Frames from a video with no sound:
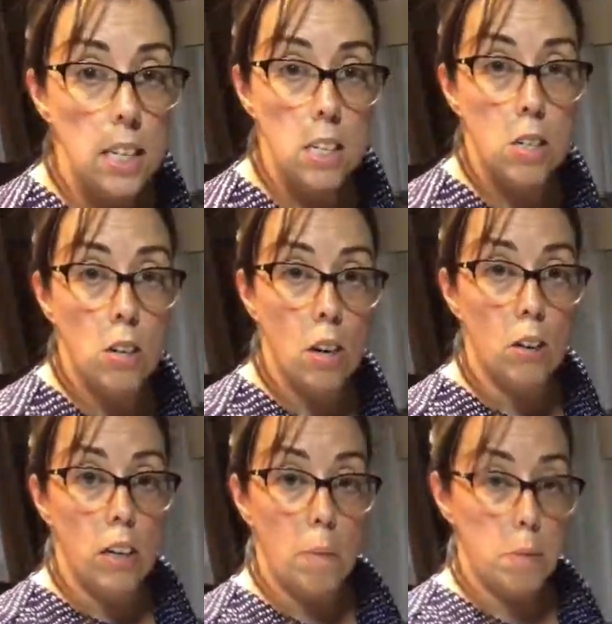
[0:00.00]
lid is good
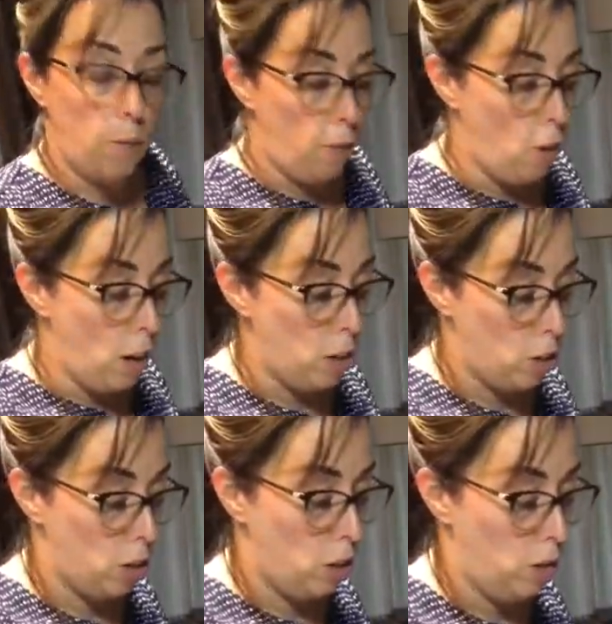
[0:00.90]
only up to
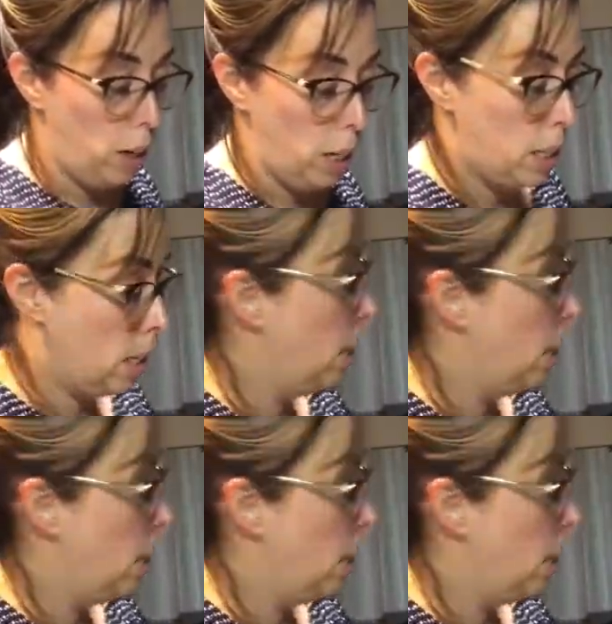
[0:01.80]
400 degrees.